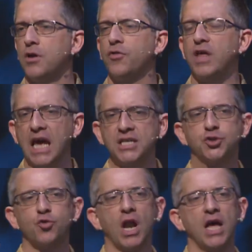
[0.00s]
The
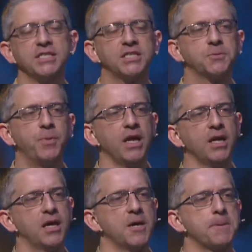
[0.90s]
Israelites speak,
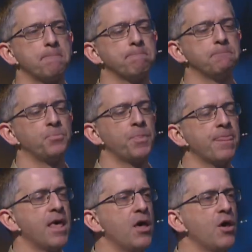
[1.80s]

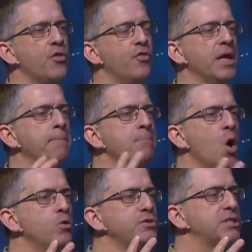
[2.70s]
then
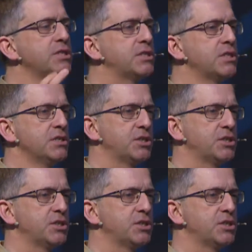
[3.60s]
Moses